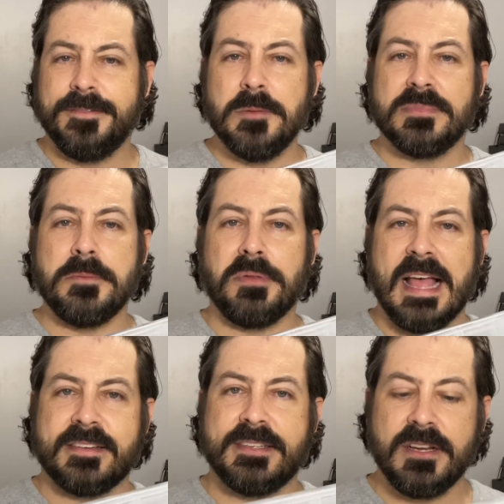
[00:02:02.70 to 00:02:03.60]
flimsy
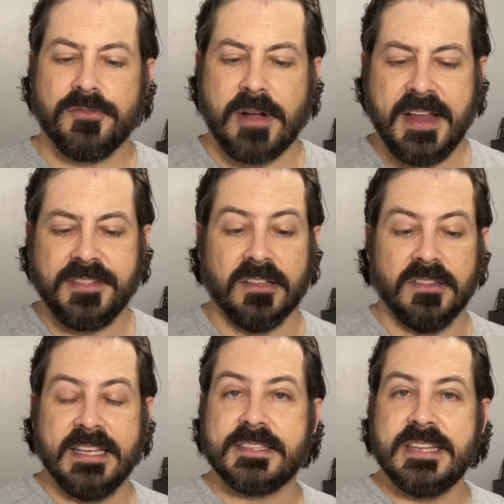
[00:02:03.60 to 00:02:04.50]
plastic, right? The
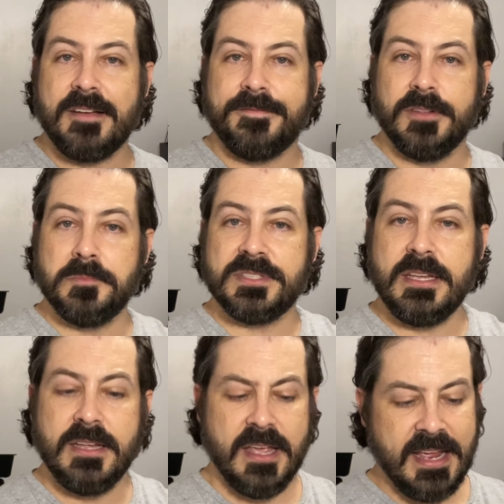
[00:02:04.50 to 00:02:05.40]
lid's not
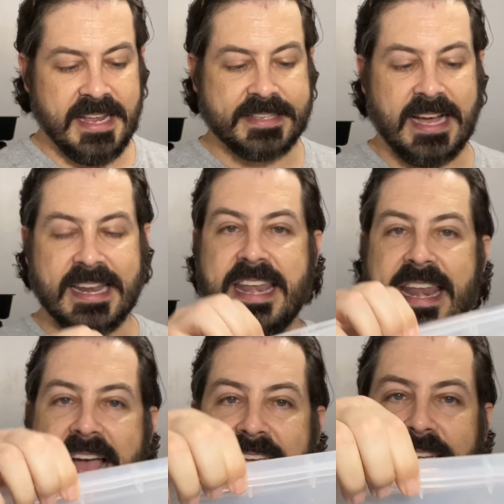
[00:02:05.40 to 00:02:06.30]
flimsy. It's got a
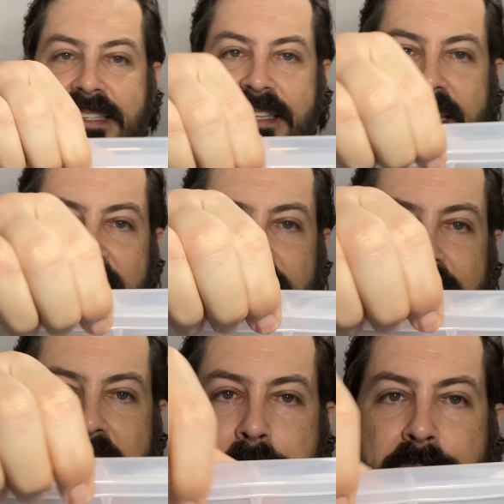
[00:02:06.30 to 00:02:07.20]
nice
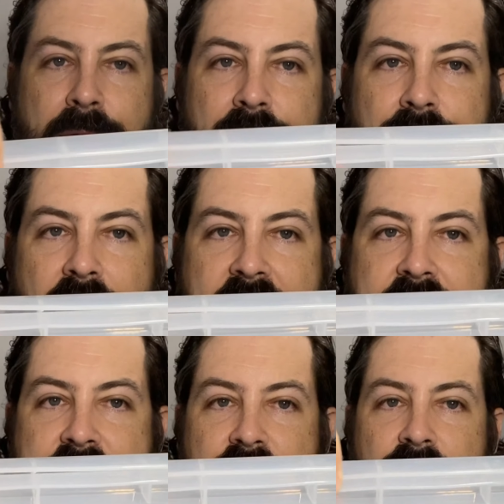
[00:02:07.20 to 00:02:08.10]
lip right
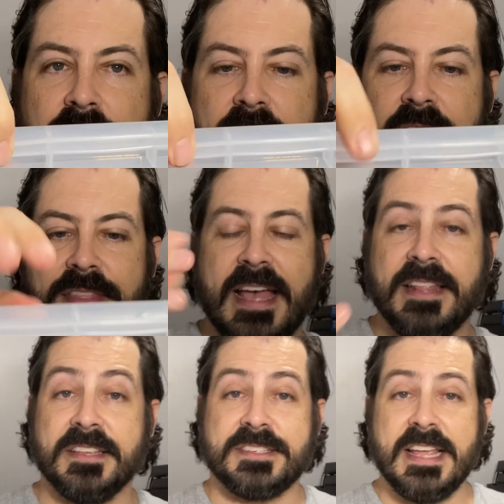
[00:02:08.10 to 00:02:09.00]
here
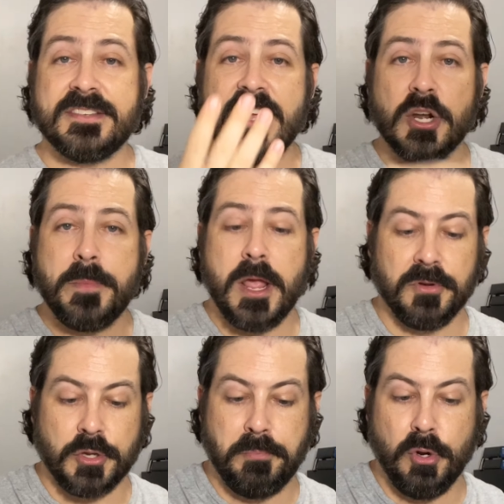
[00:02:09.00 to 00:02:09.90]
that the snake's not going to be
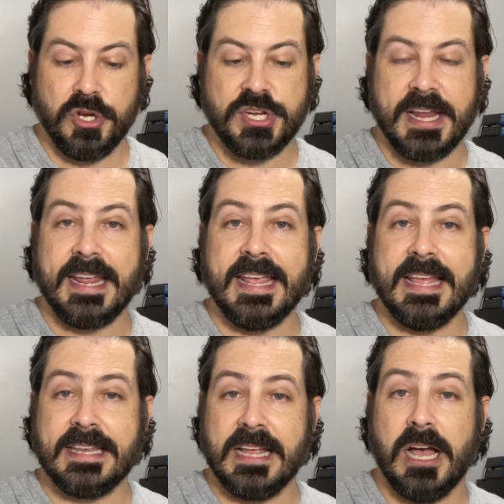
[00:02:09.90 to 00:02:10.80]
able to push and
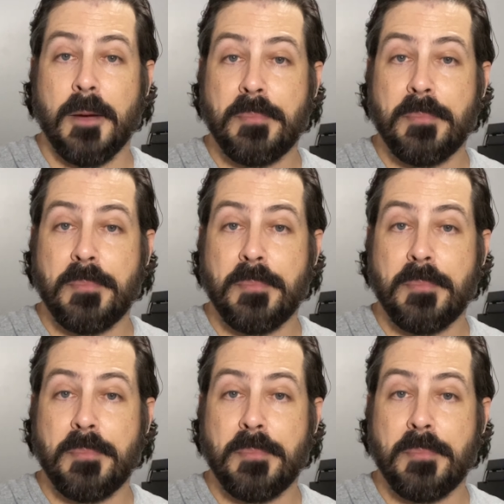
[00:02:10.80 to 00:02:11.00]
get up